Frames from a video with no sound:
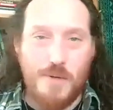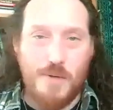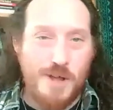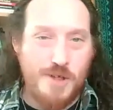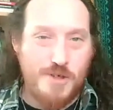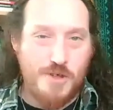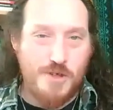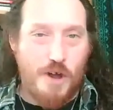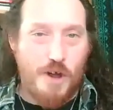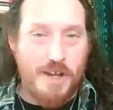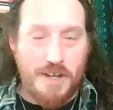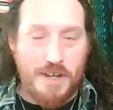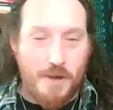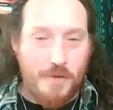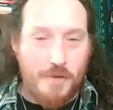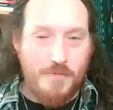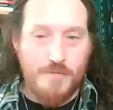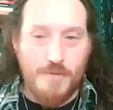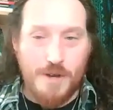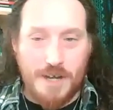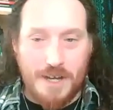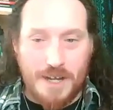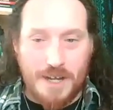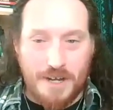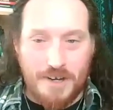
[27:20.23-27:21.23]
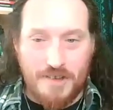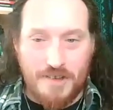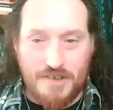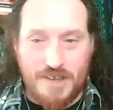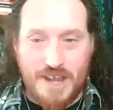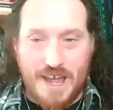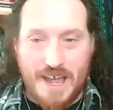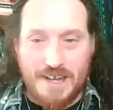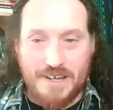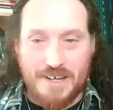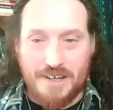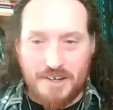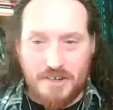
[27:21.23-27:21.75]
which I don't really
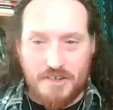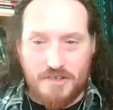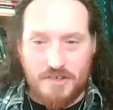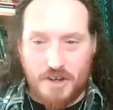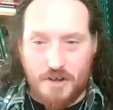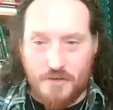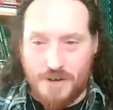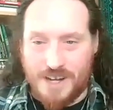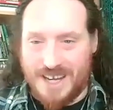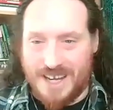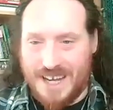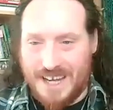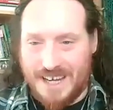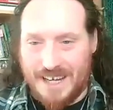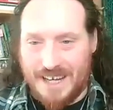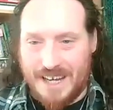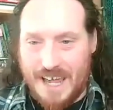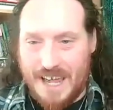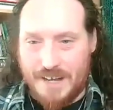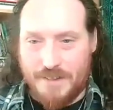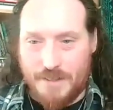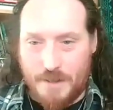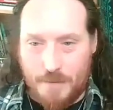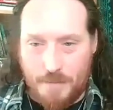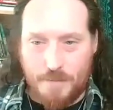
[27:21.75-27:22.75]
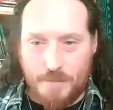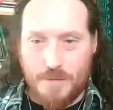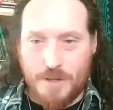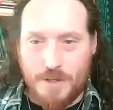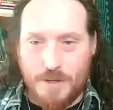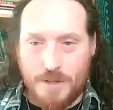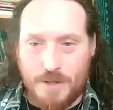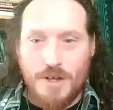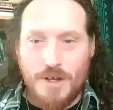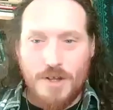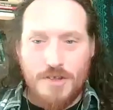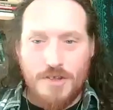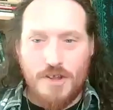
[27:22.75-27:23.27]
understand, considering he led them
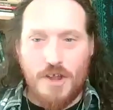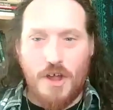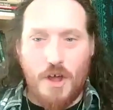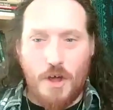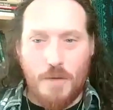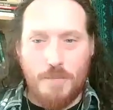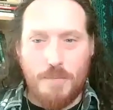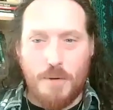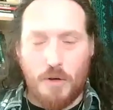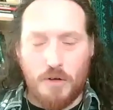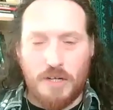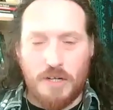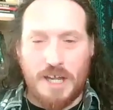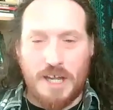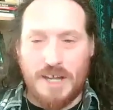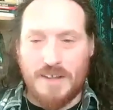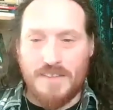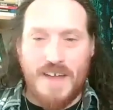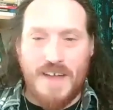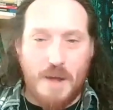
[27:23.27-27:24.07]
to her body.